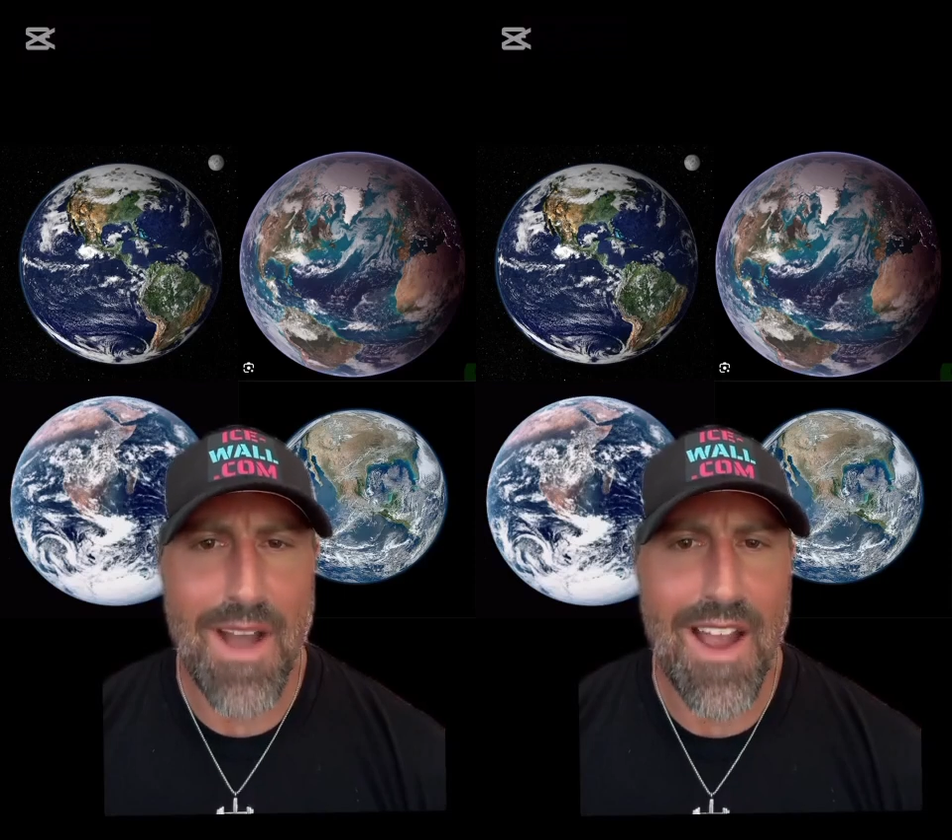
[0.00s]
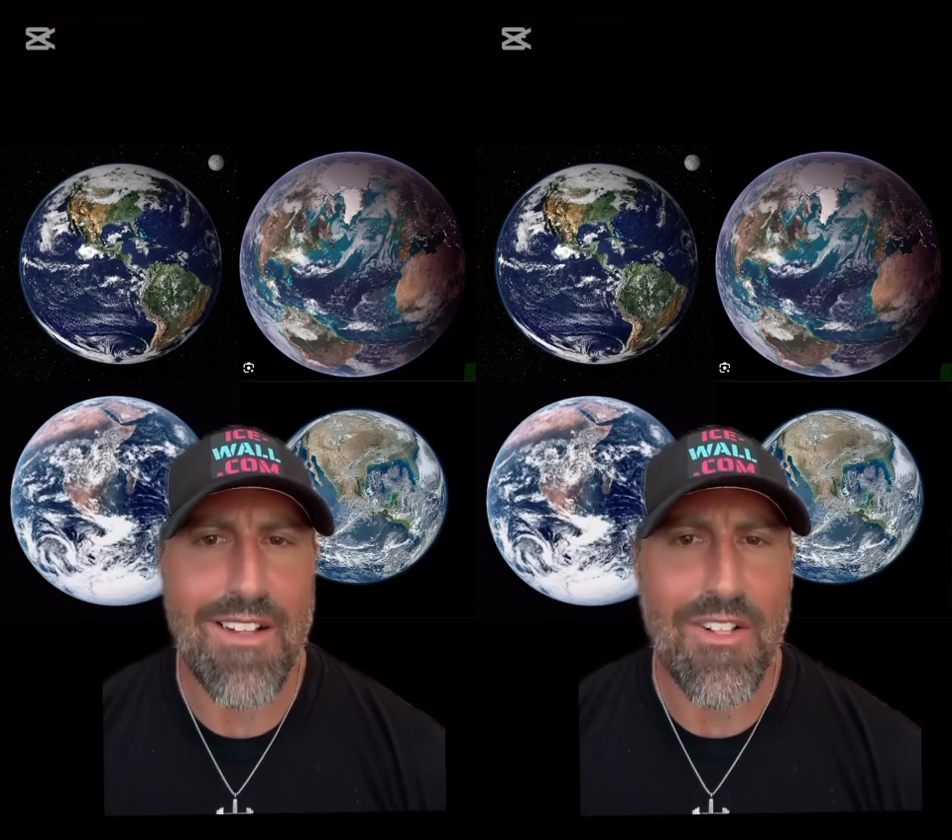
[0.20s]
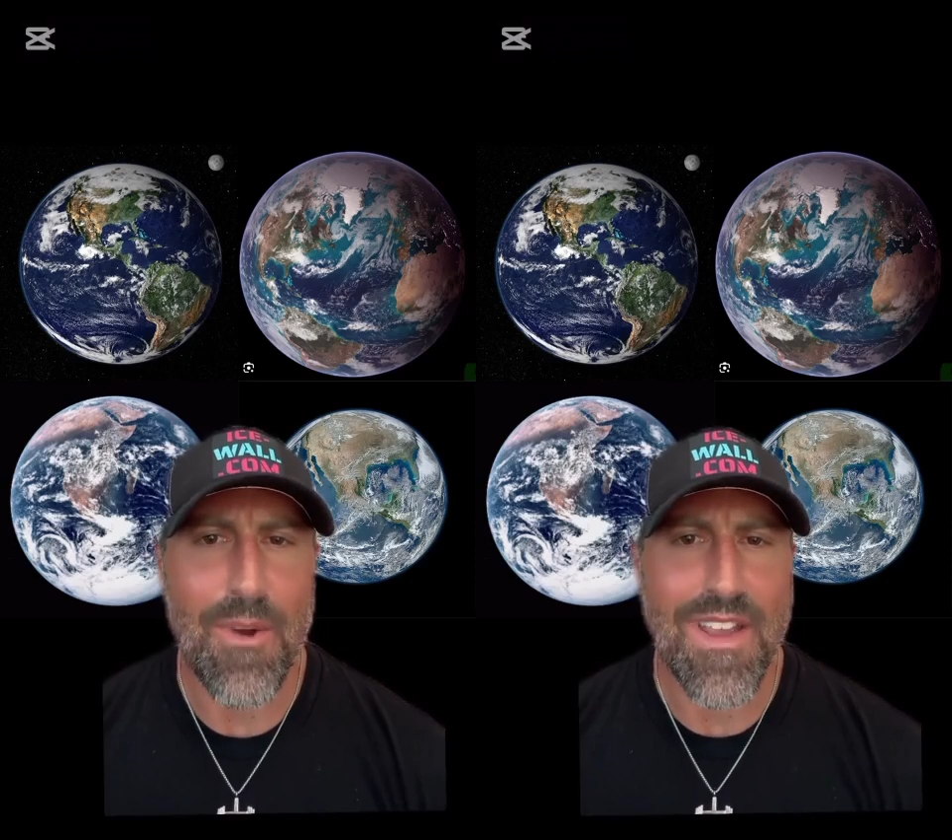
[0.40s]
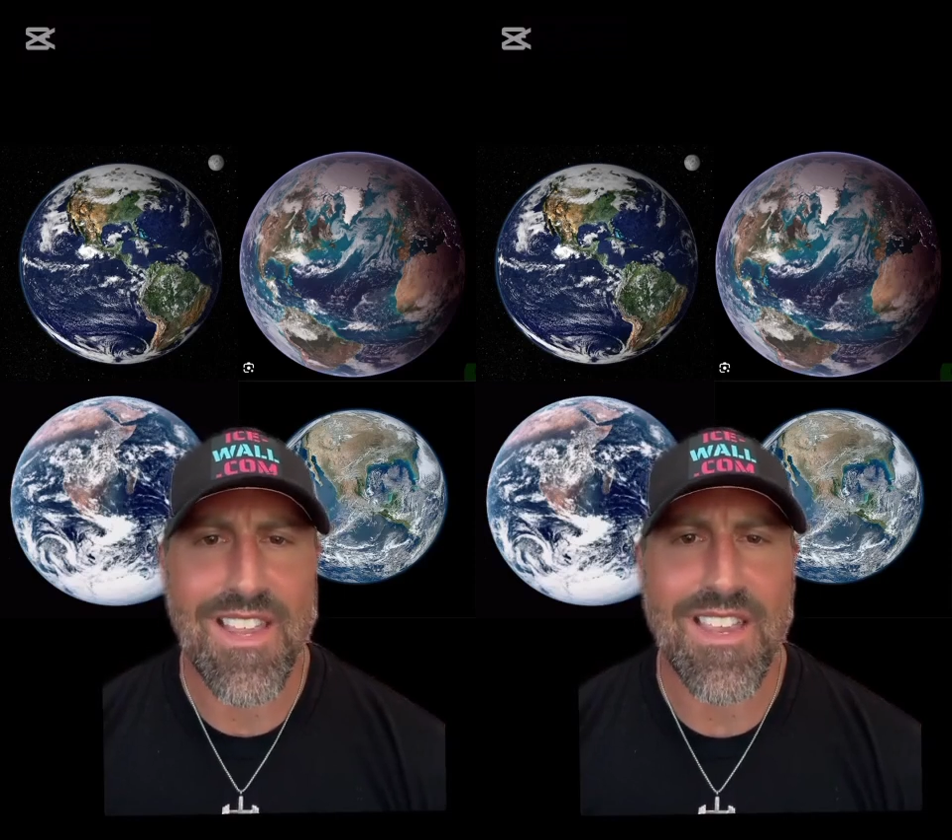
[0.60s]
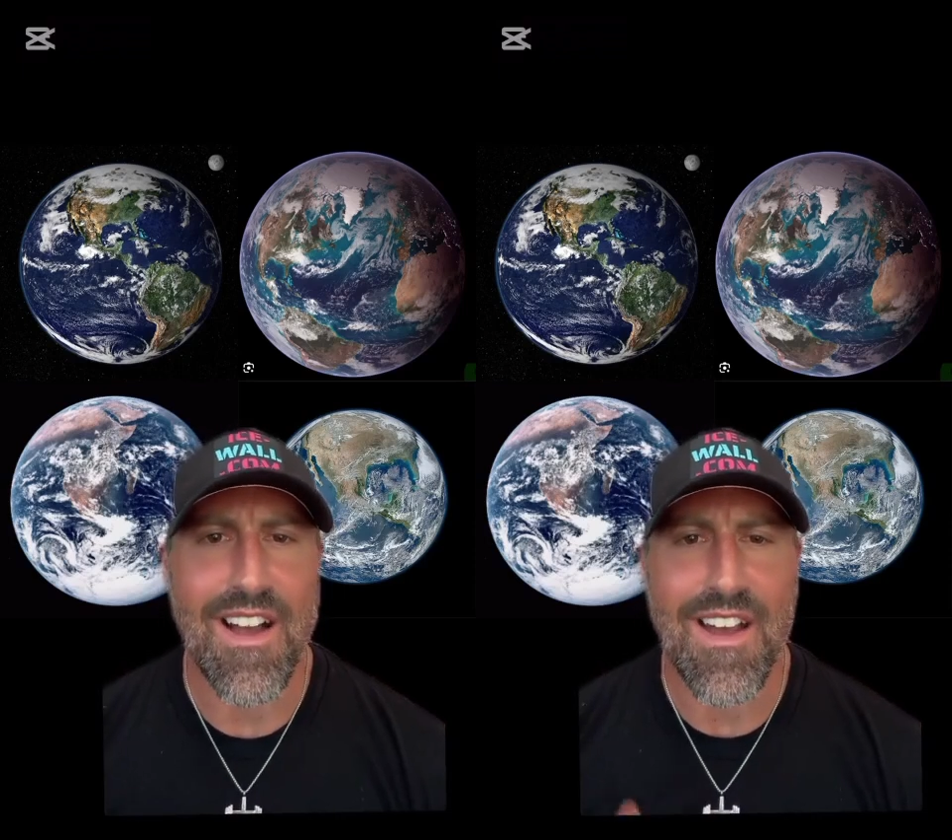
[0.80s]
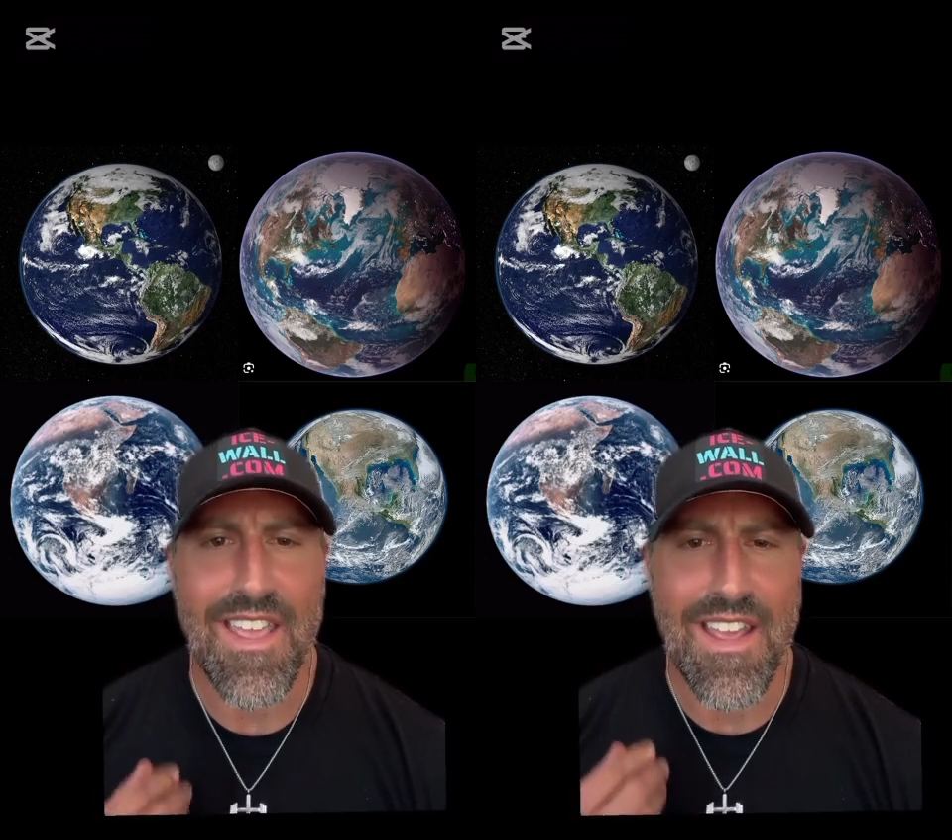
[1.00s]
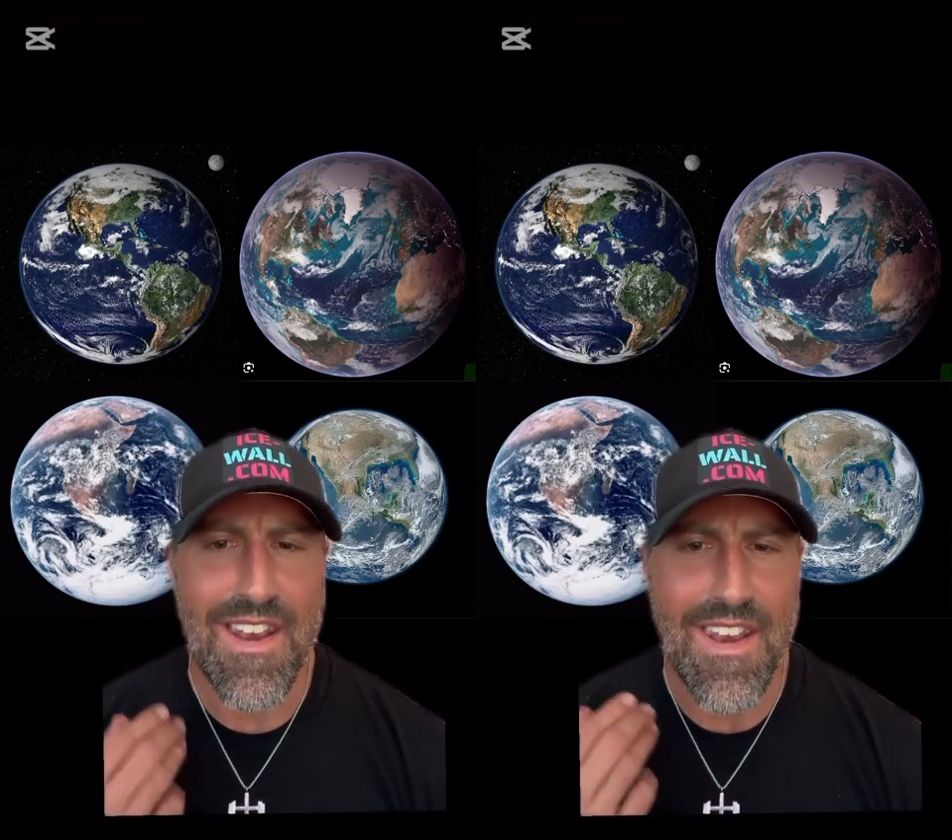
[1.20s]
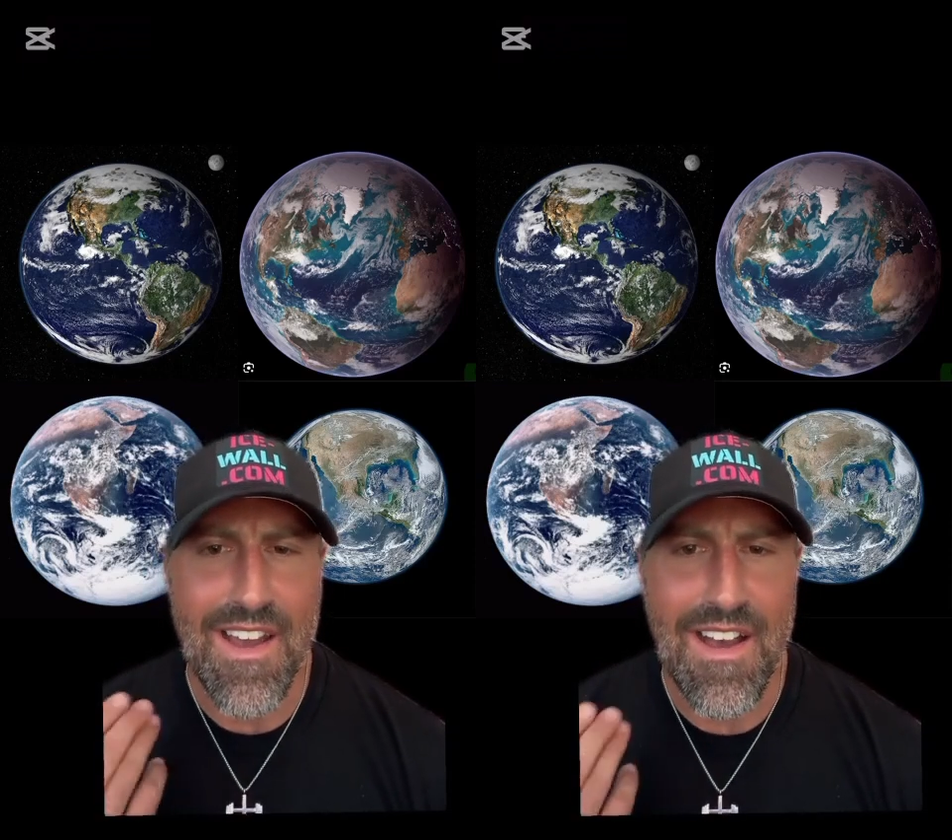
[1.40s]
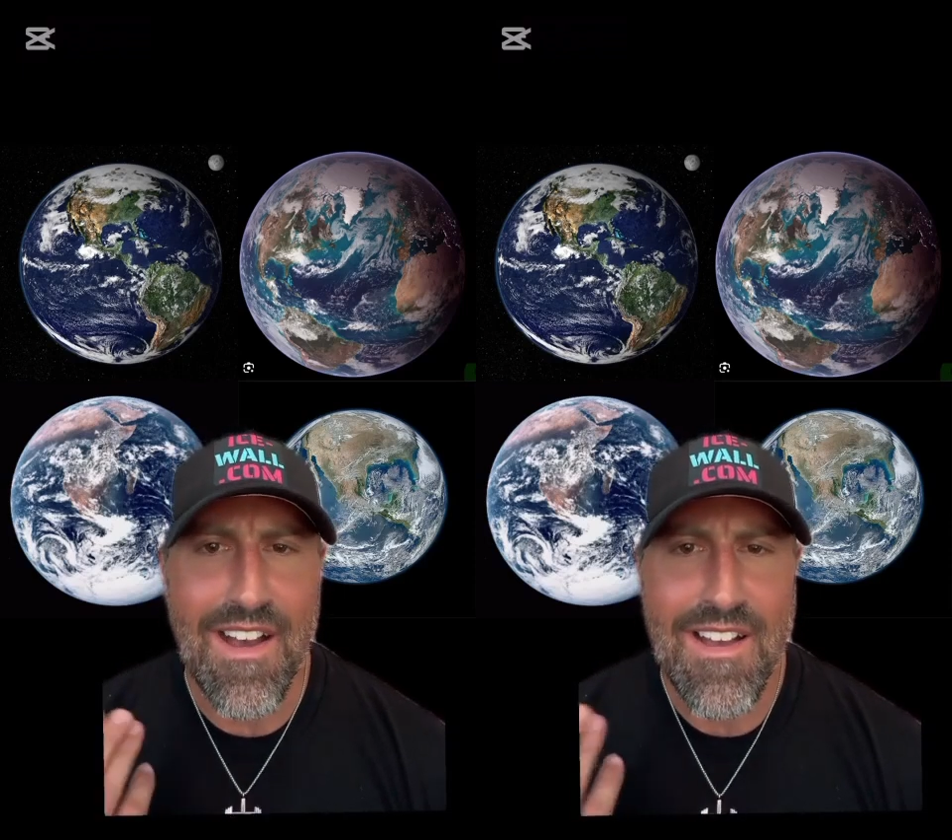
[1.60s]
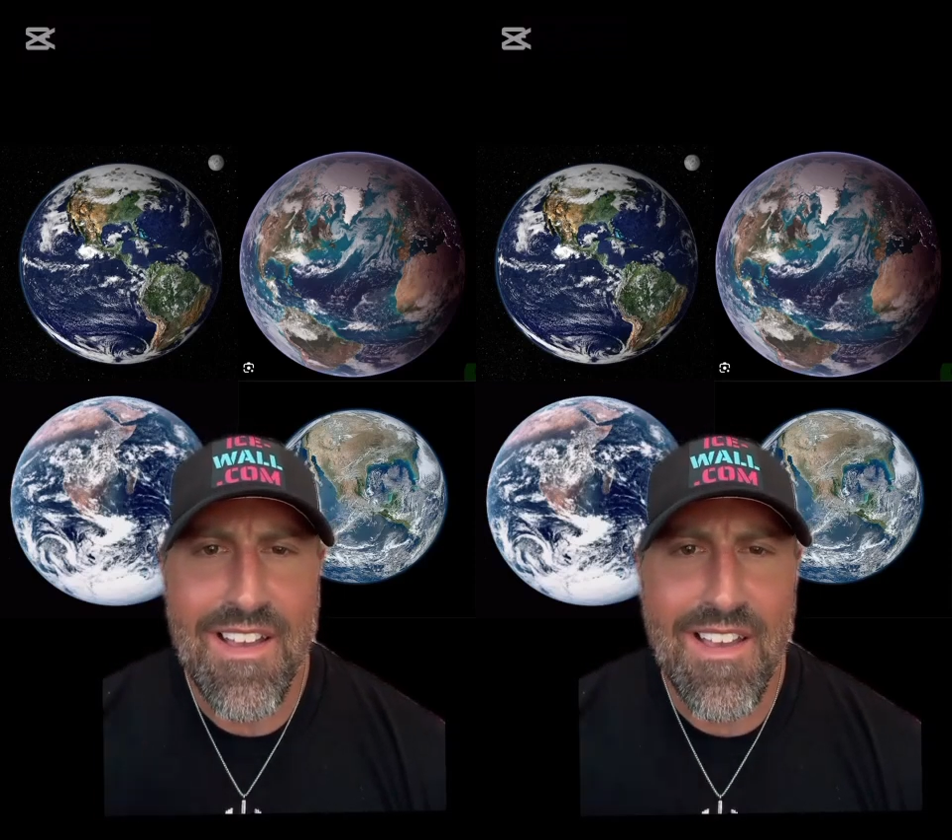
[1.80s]
mile away sun, and
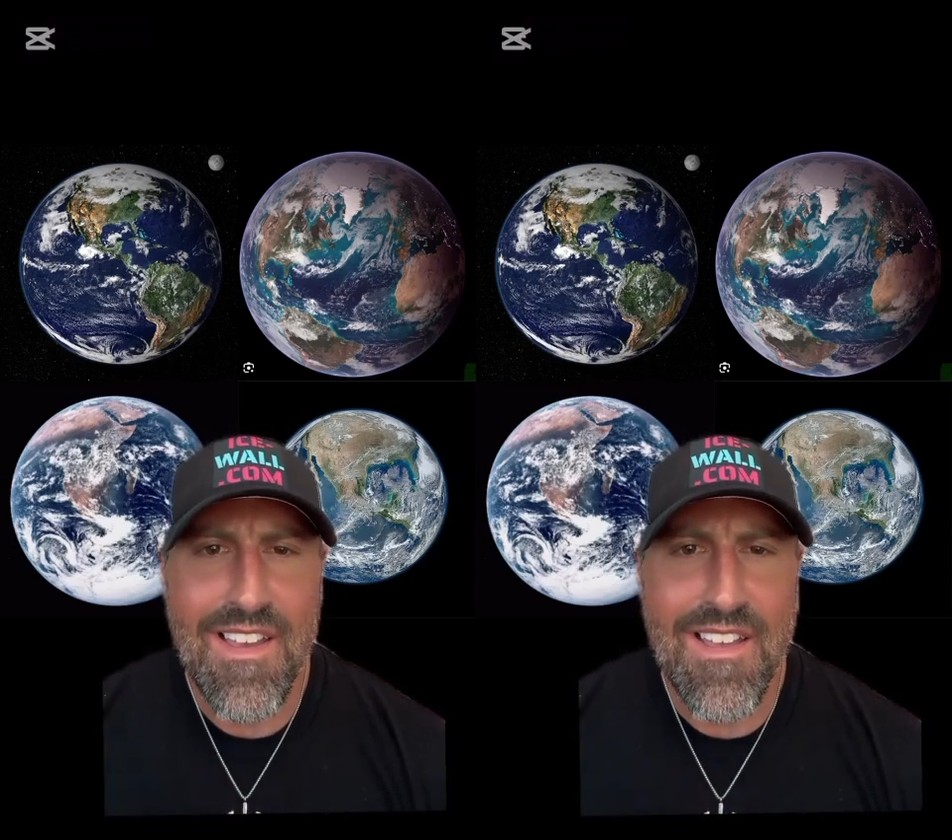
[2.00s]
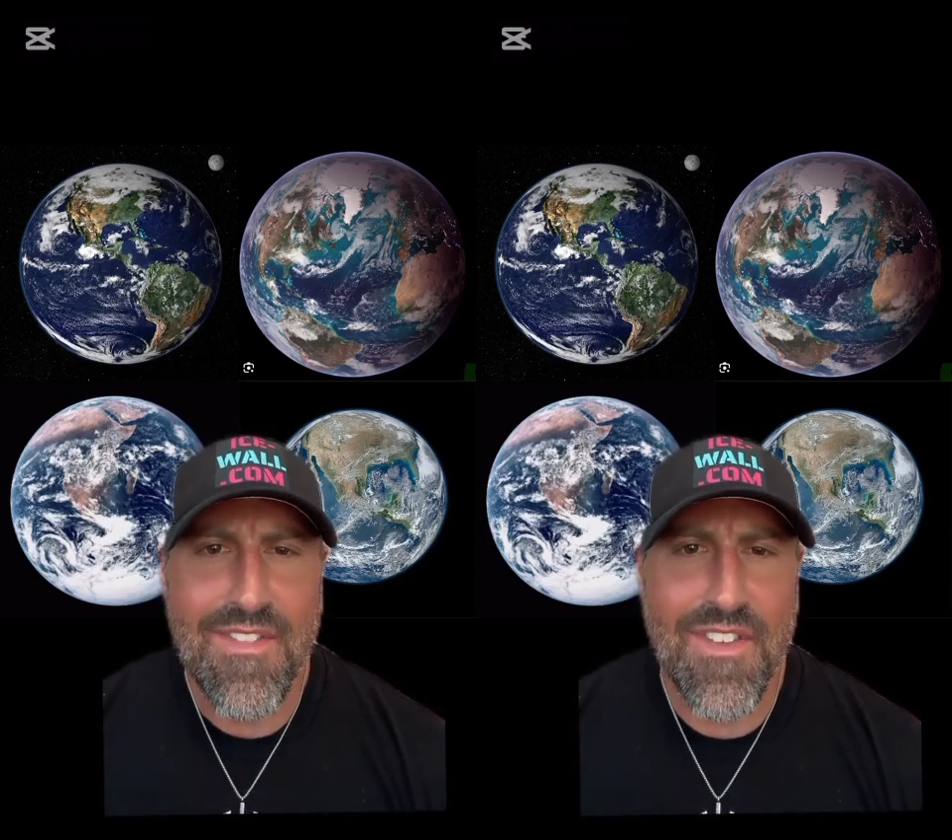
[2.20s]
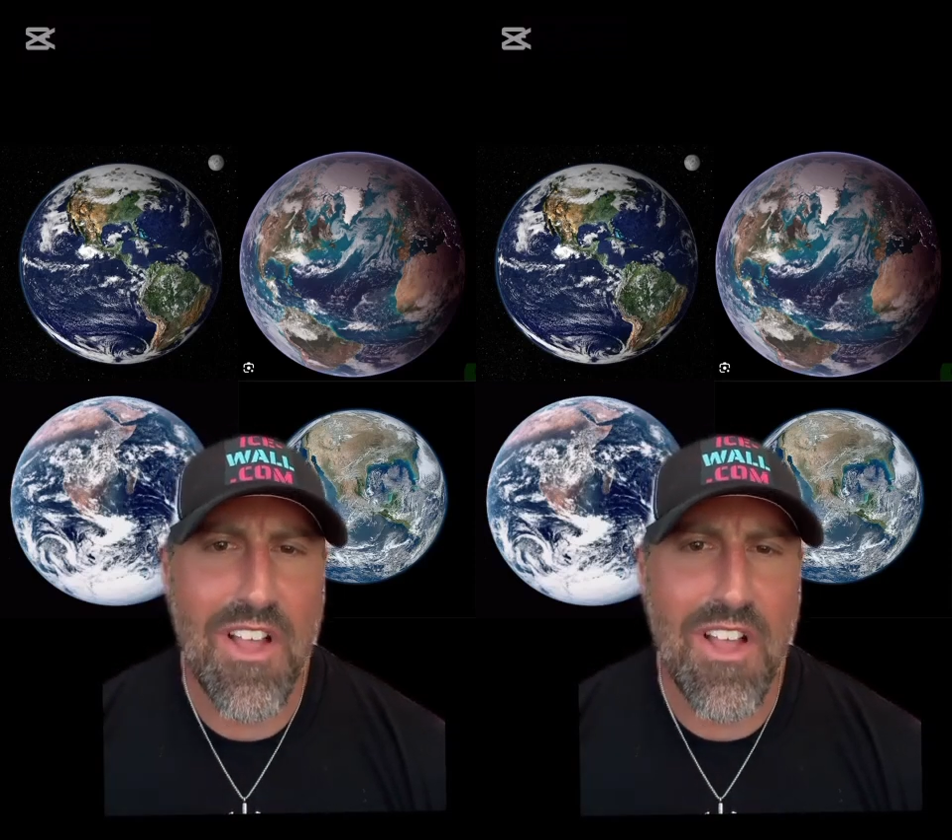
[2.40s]
the